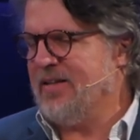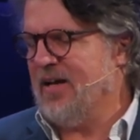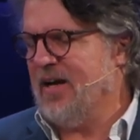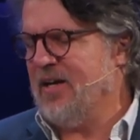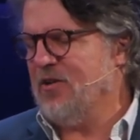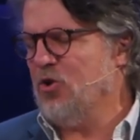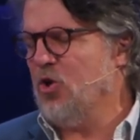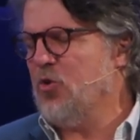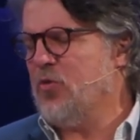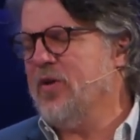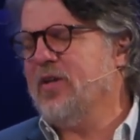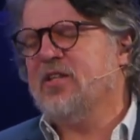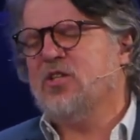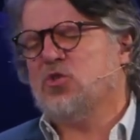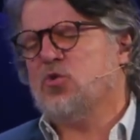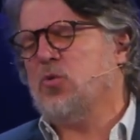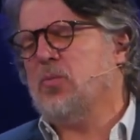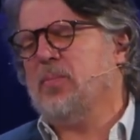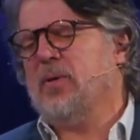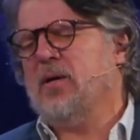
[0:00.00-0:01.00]
I don't think
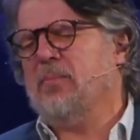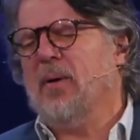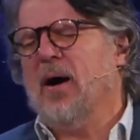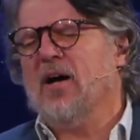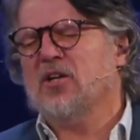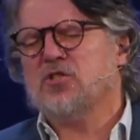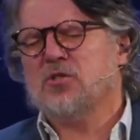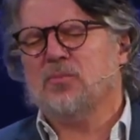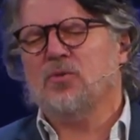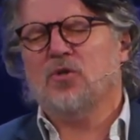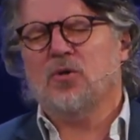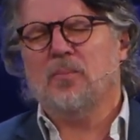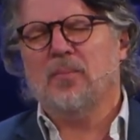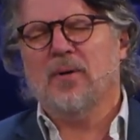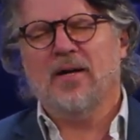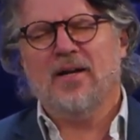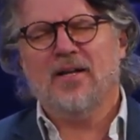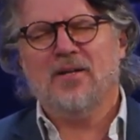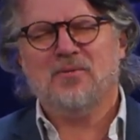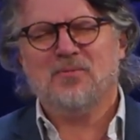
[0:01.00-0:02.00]
this would be possible,
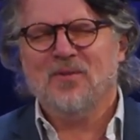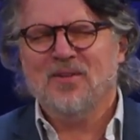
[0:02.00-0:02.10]
but it